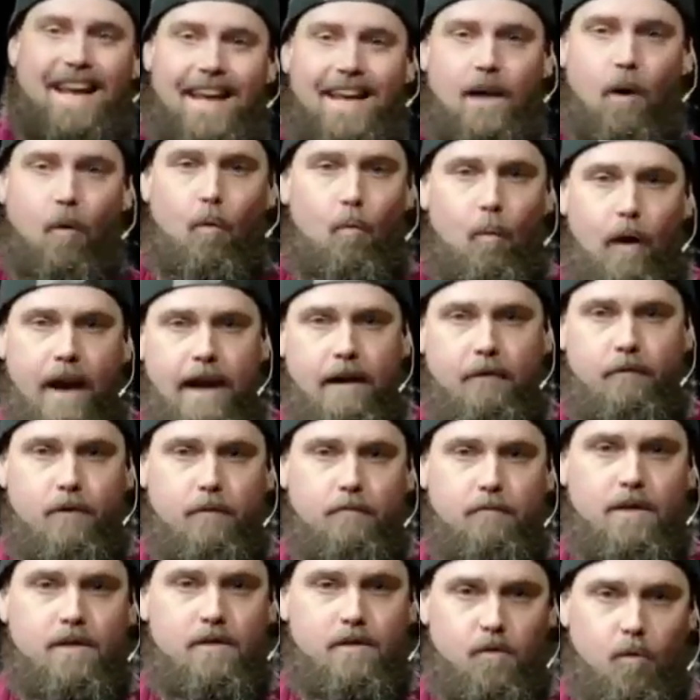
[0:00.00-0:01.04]
to take
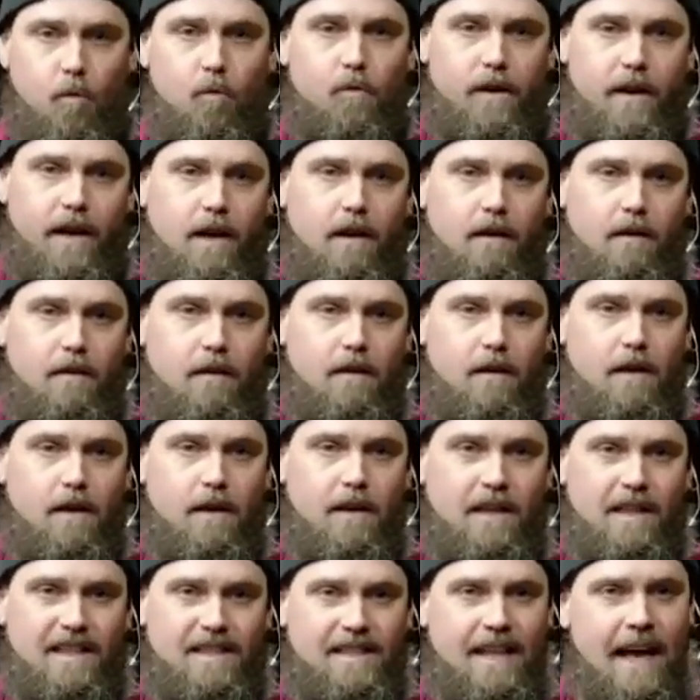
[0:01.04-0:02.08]
away from the story.
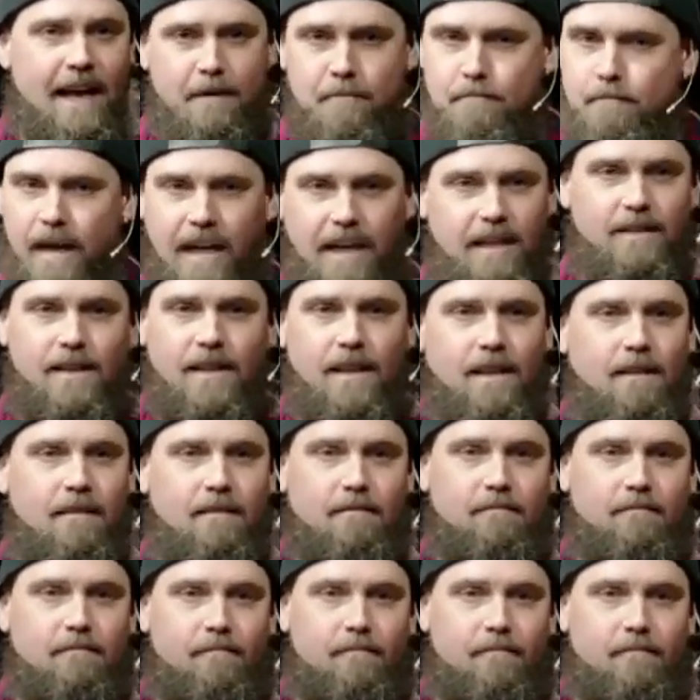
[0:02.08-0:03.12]
Is that
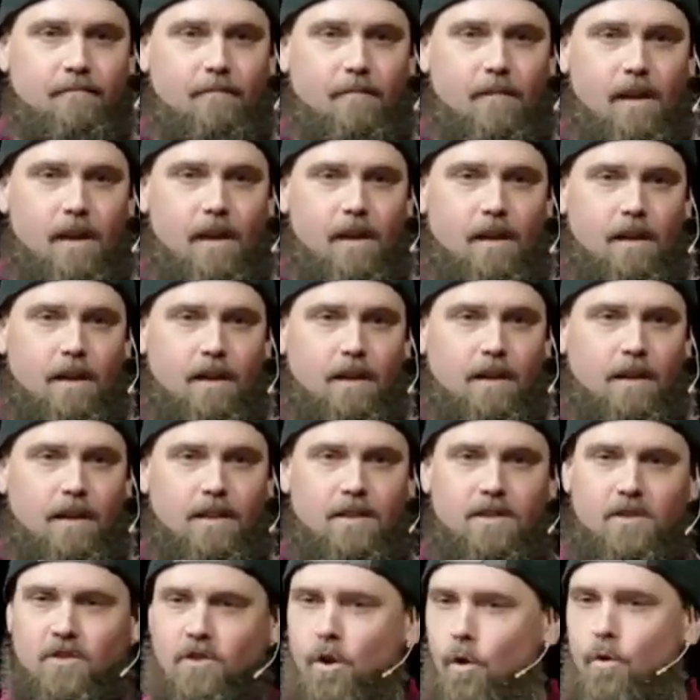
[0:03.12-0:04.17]
amazing?
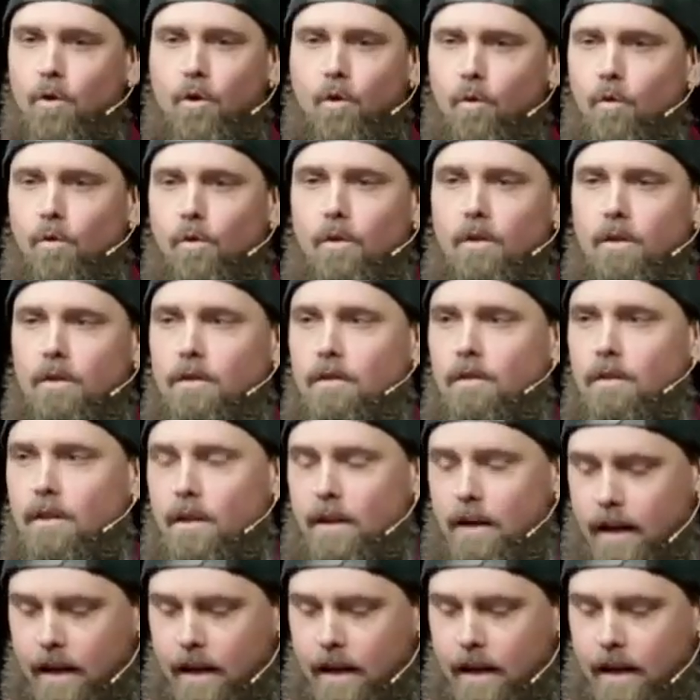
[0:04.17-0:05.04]
It's so cool.